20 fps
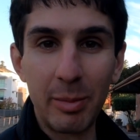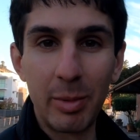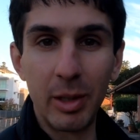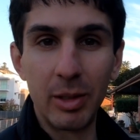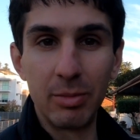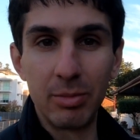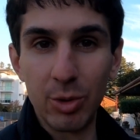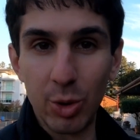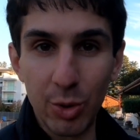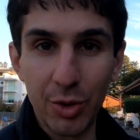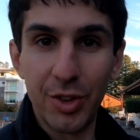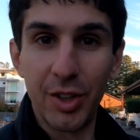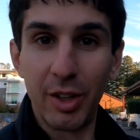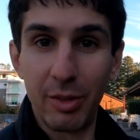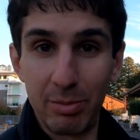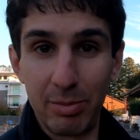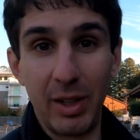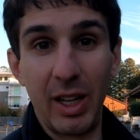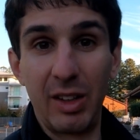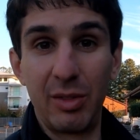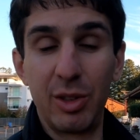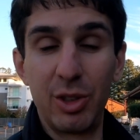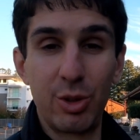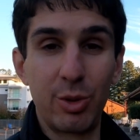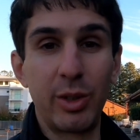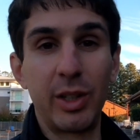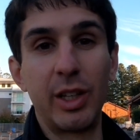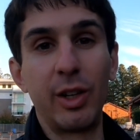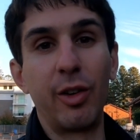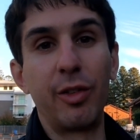but also even
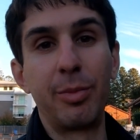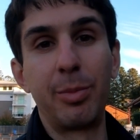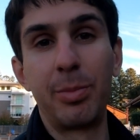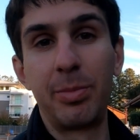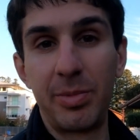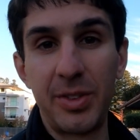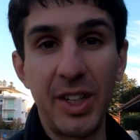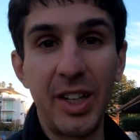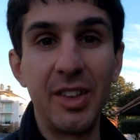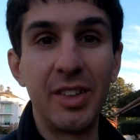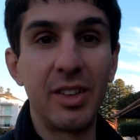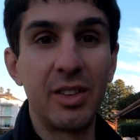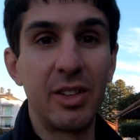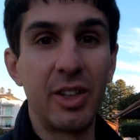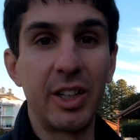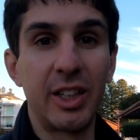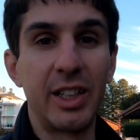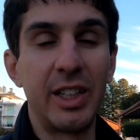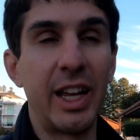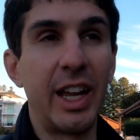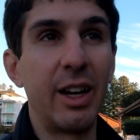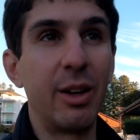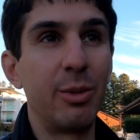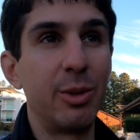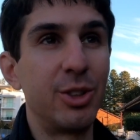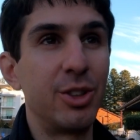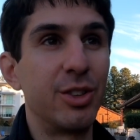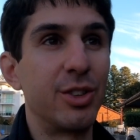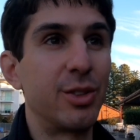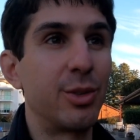during the off season like now,
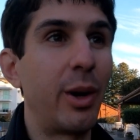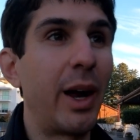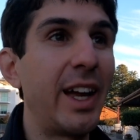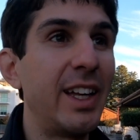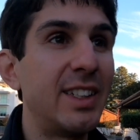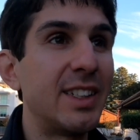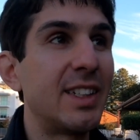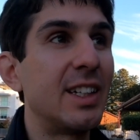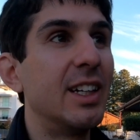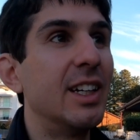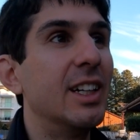which is great.